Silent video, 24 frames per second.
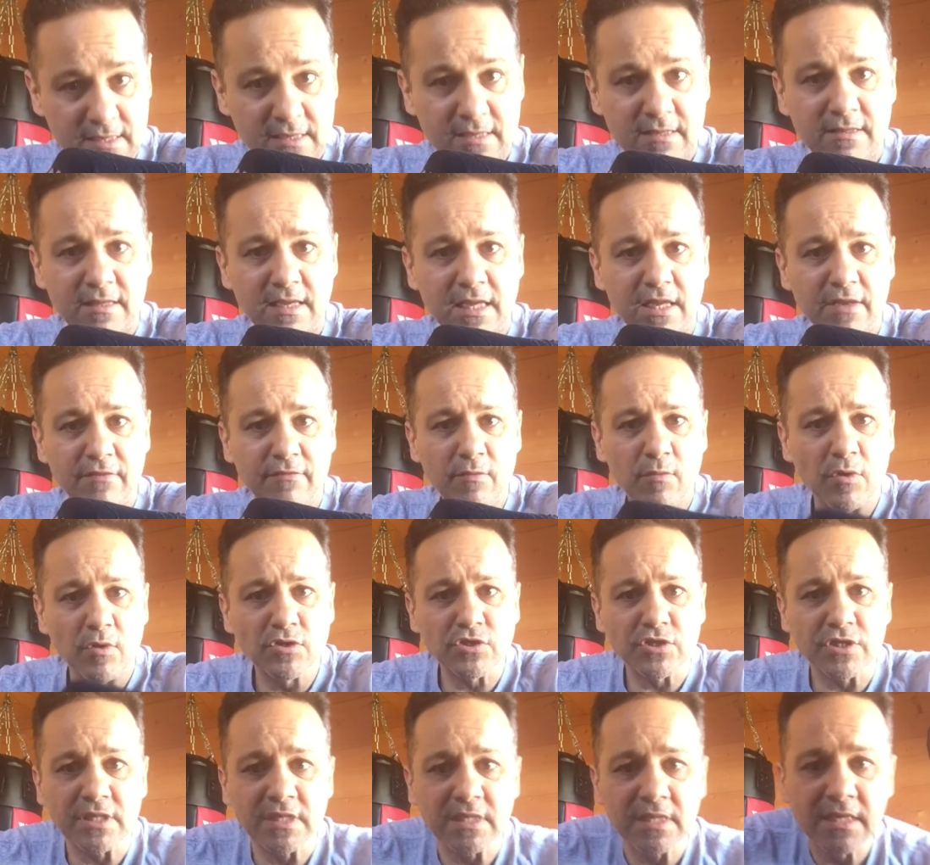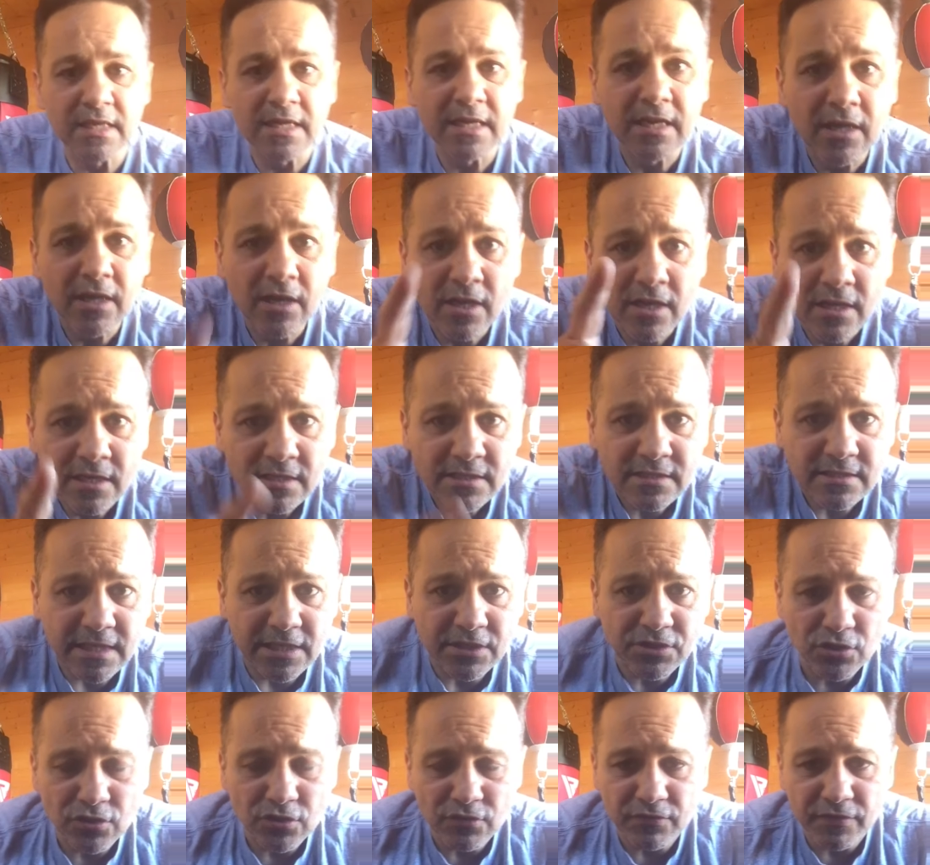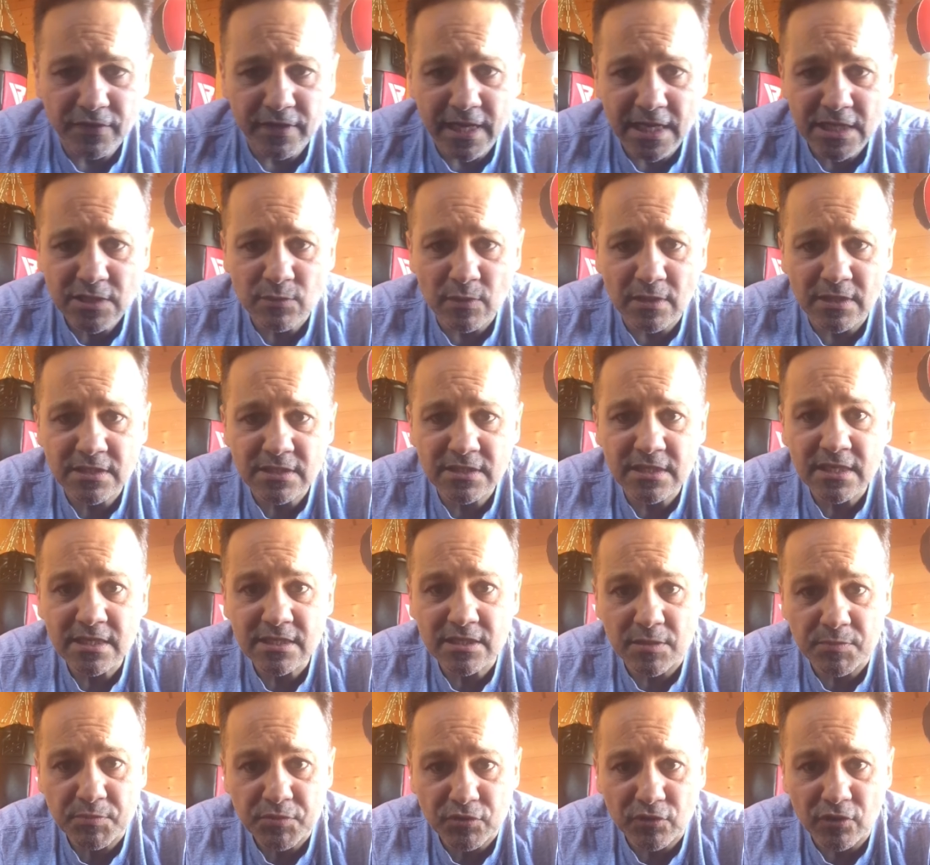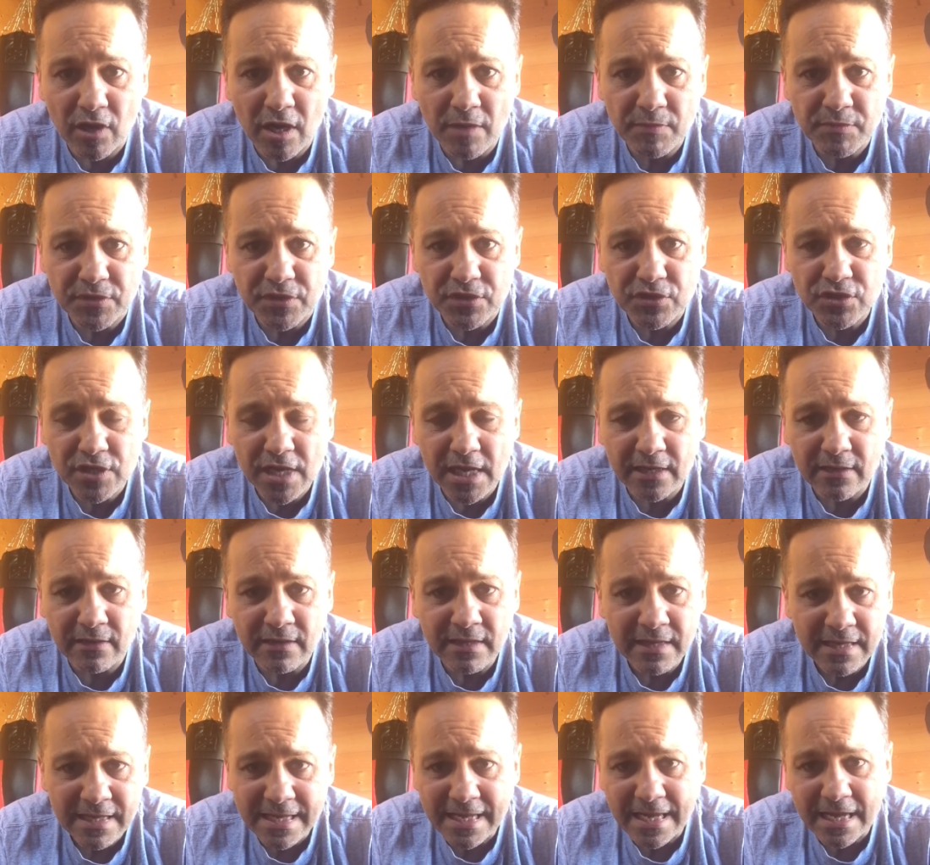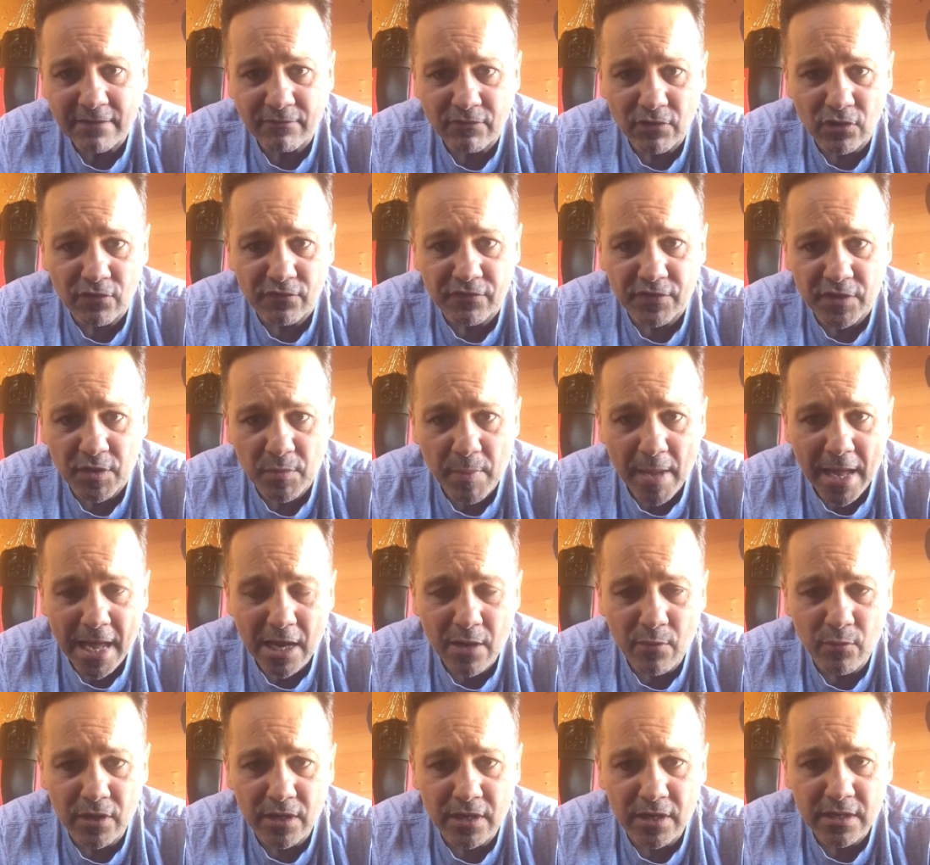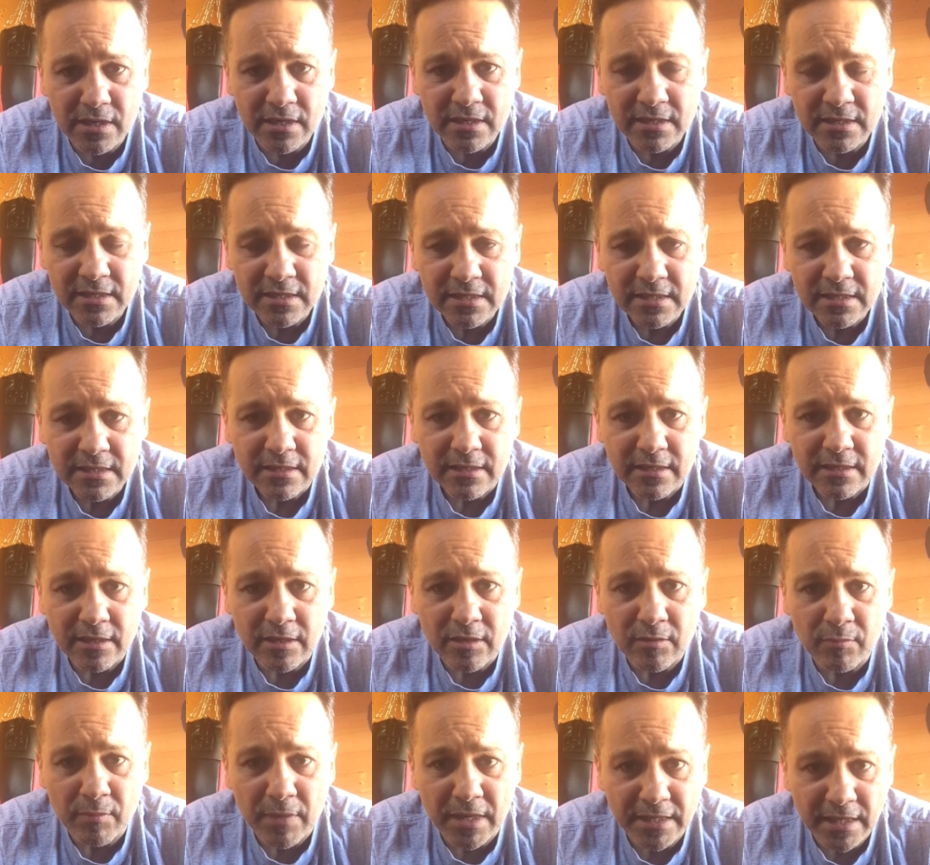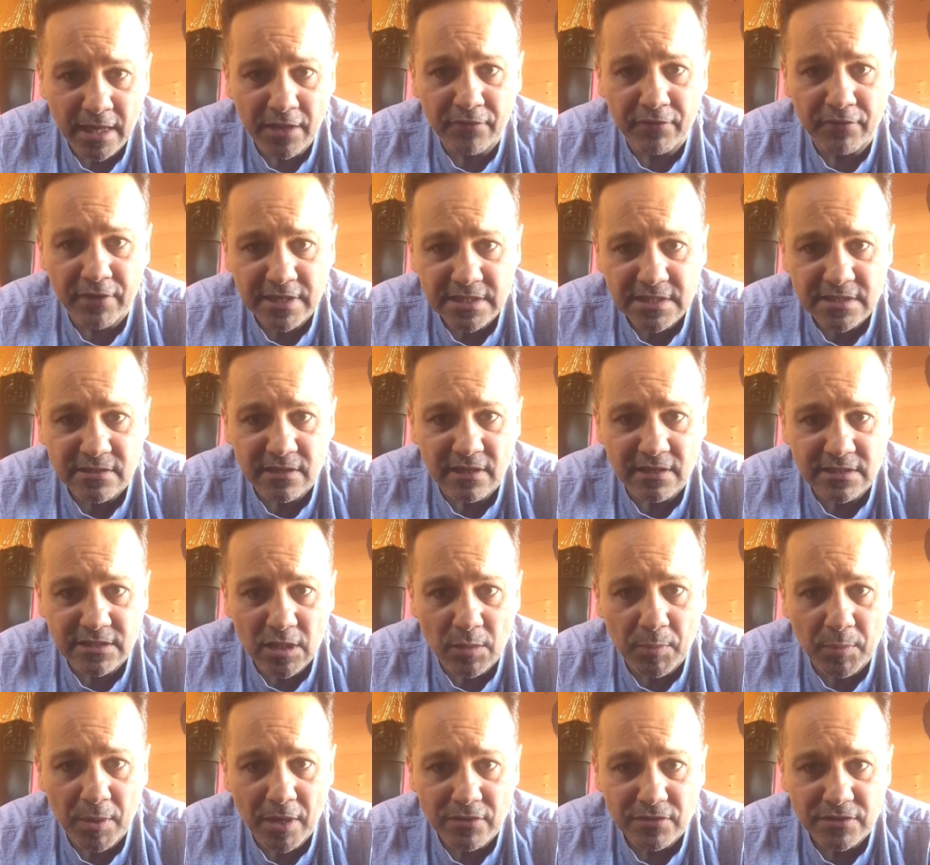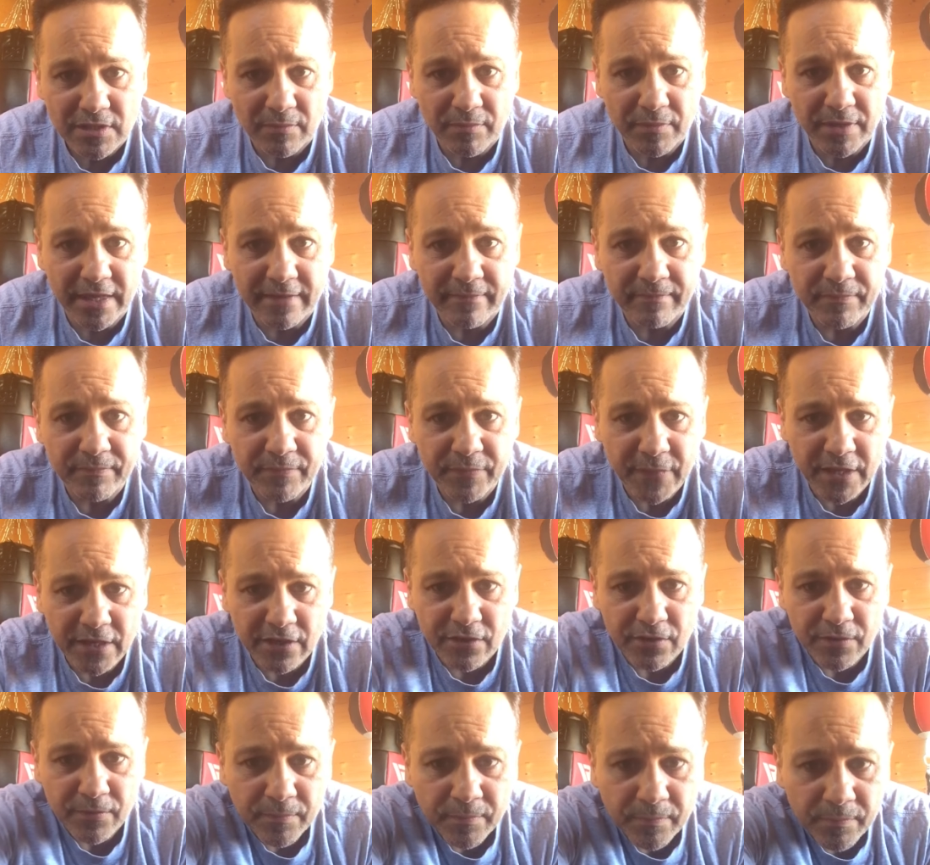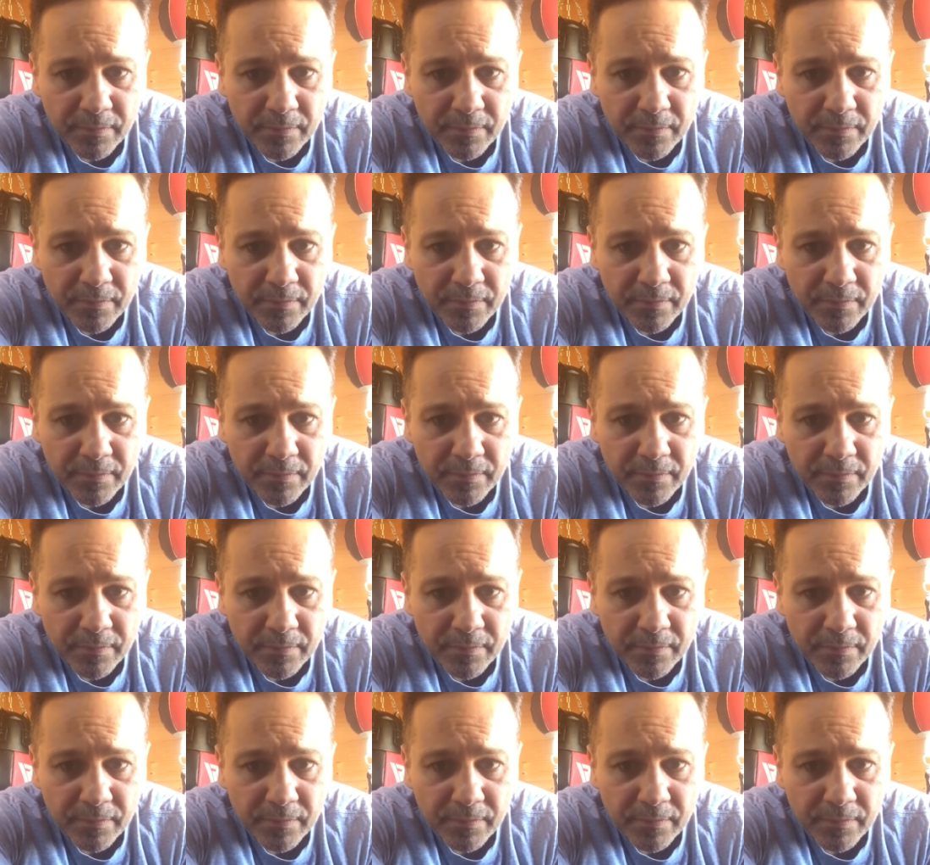Thank you for watching. Stay tuned for the next ones. Subscribe to the channel. Have a look for the bag work and other exercises I'll post up there. Thank you.